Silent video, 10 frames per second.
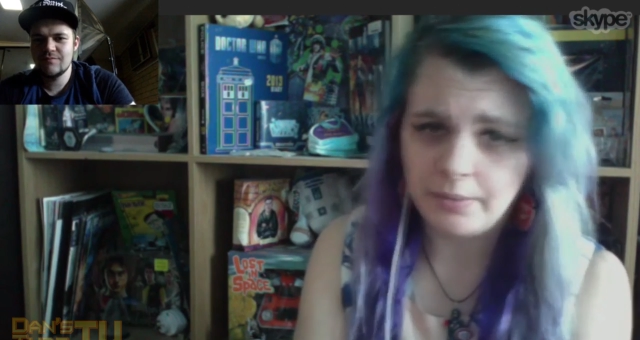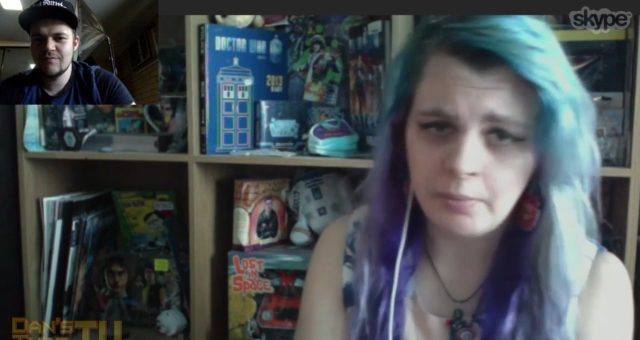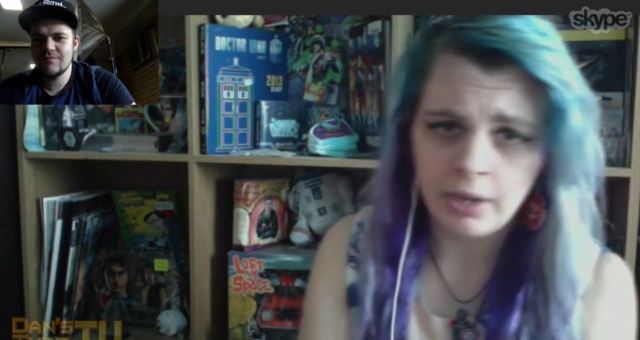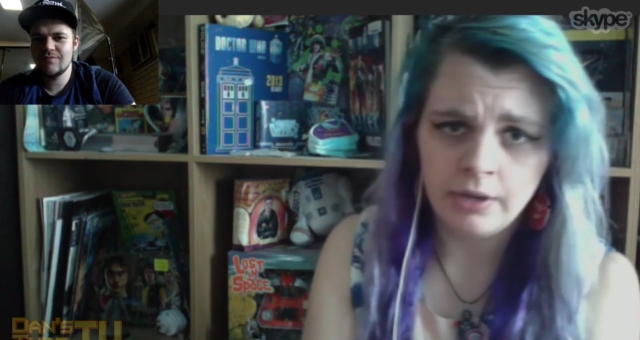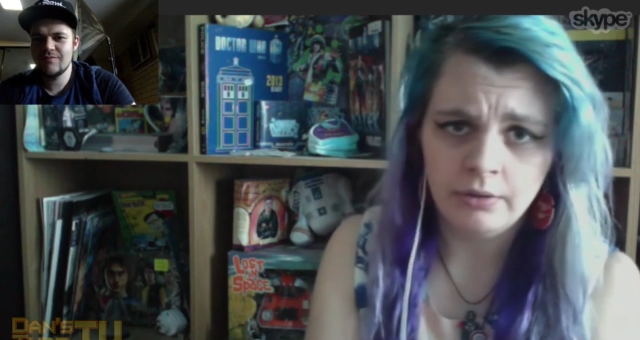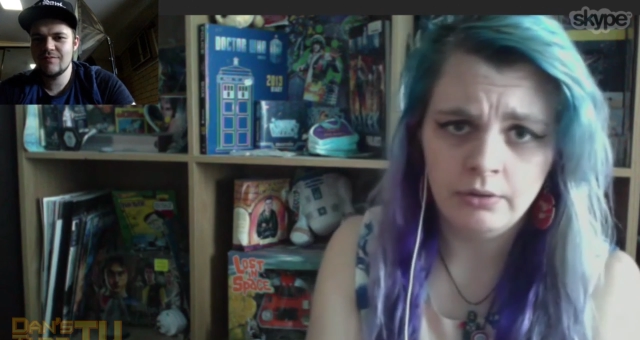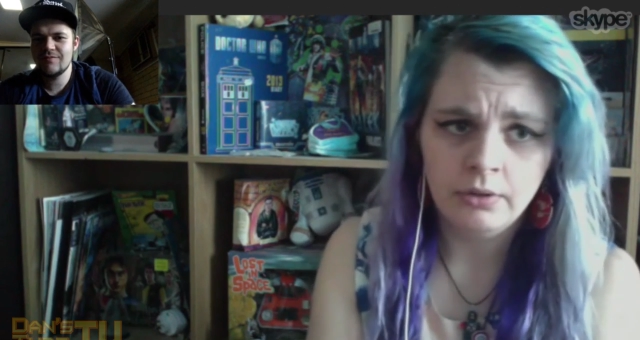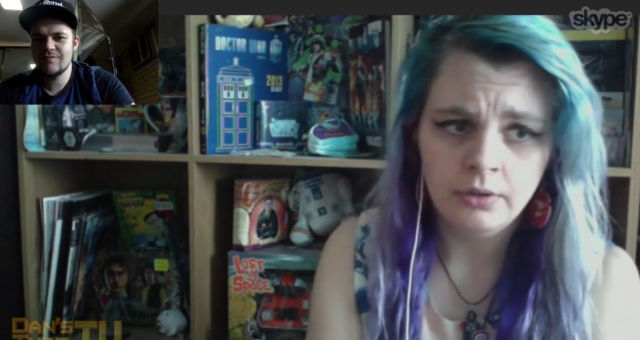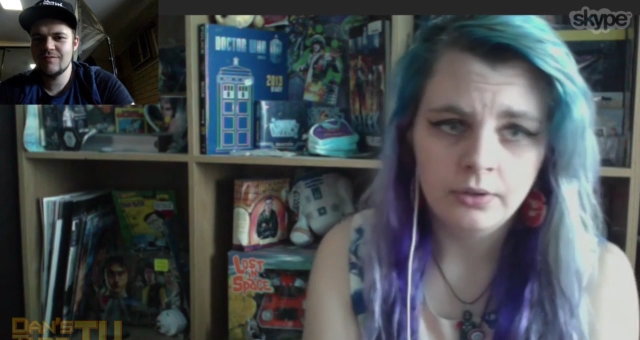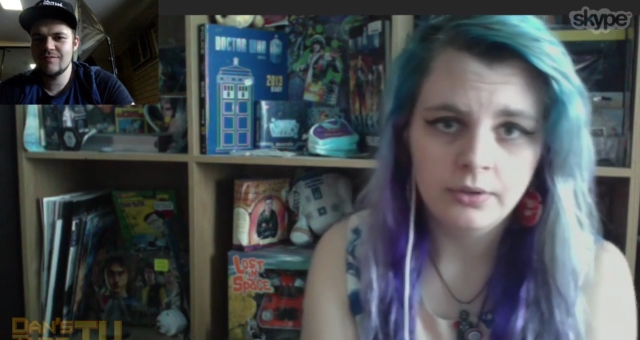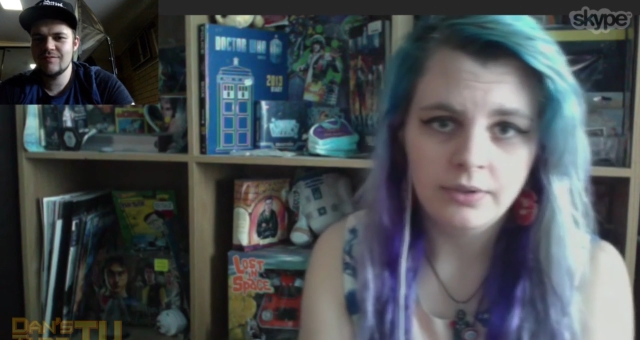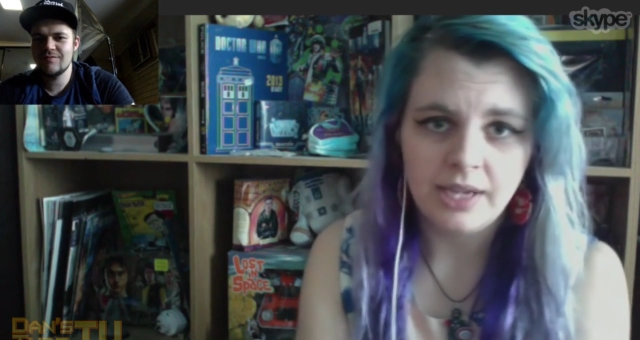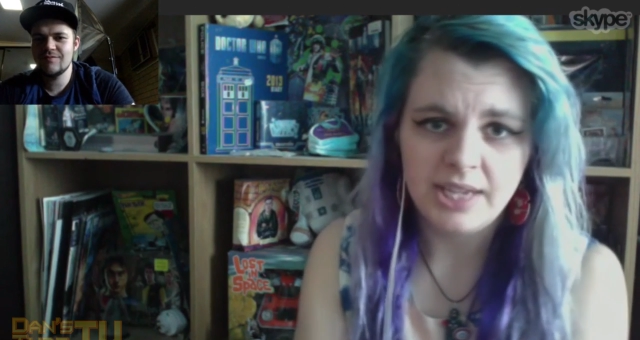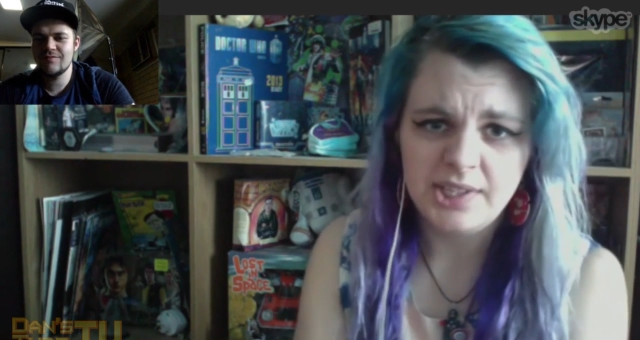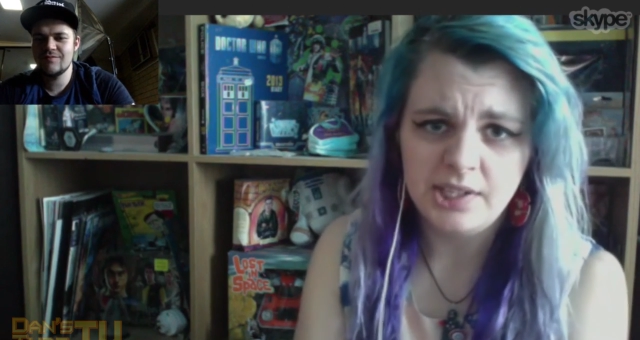Speaker 1: my own
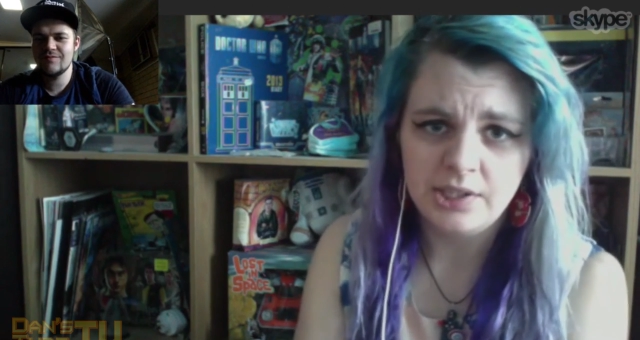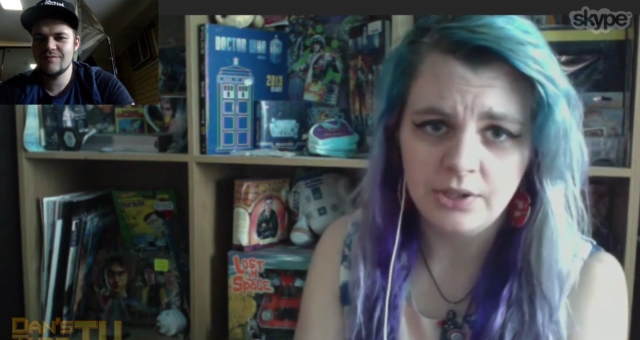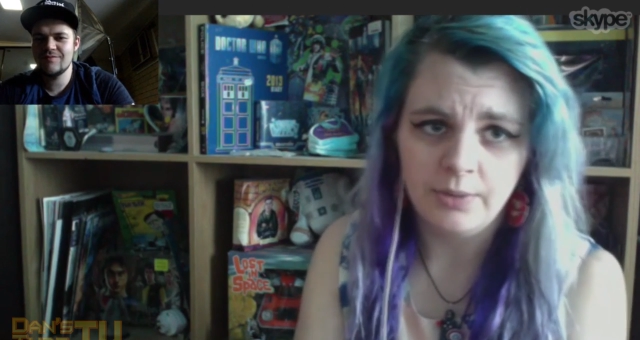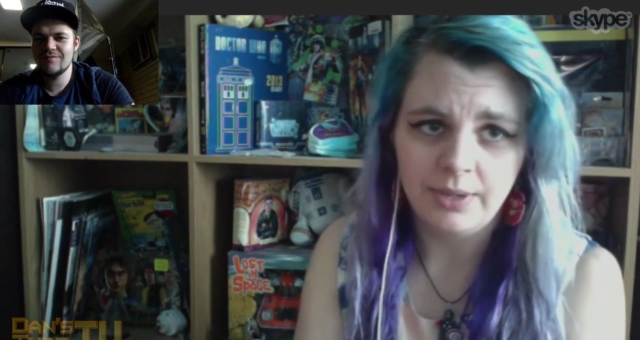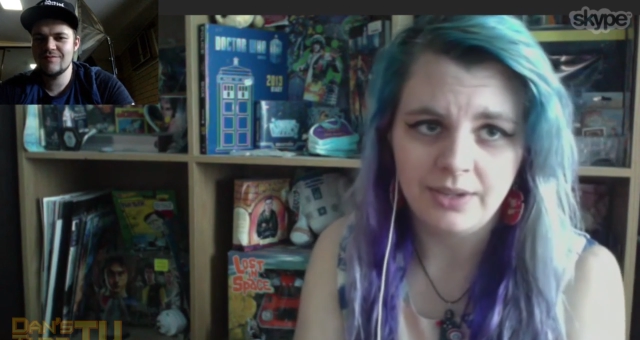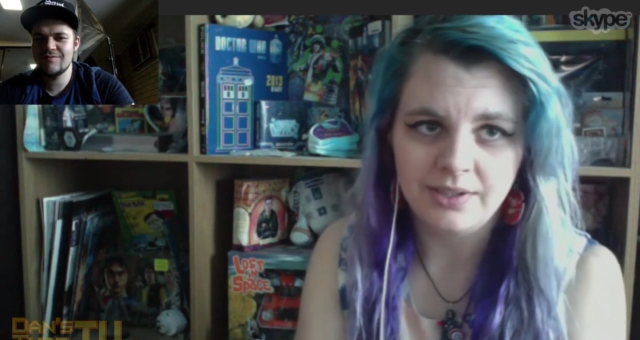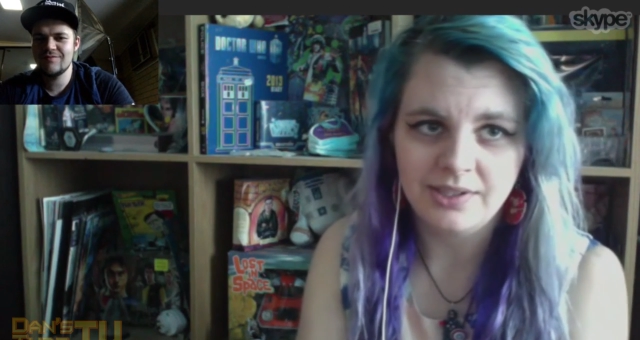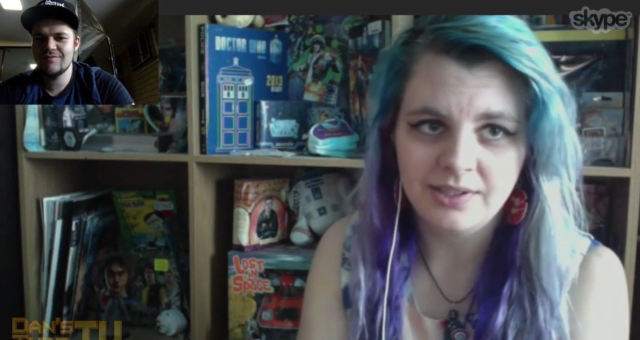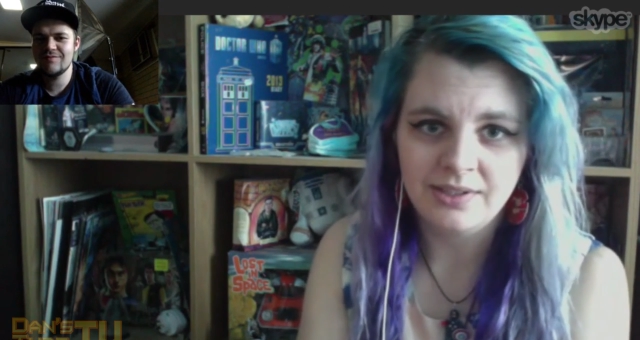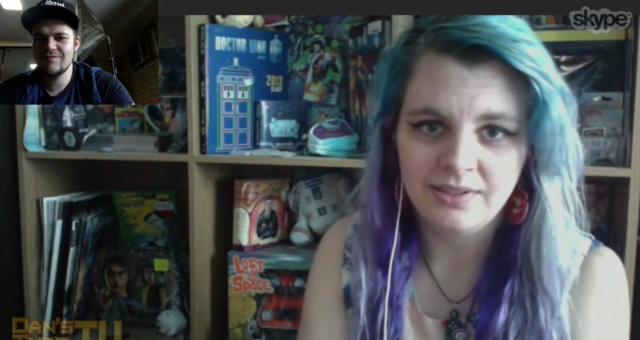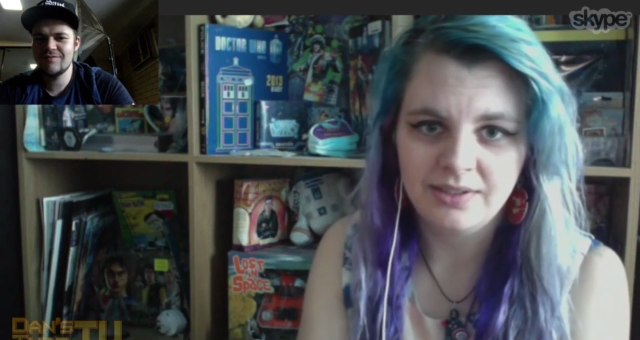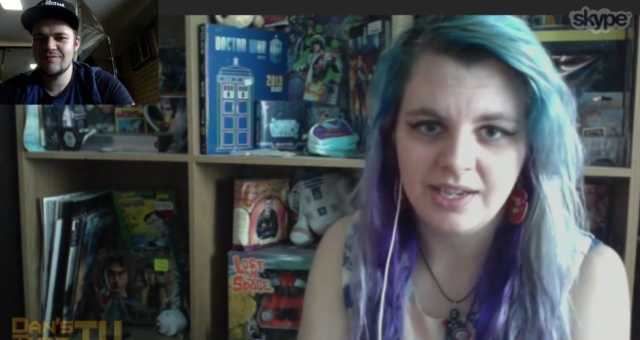Etsy store because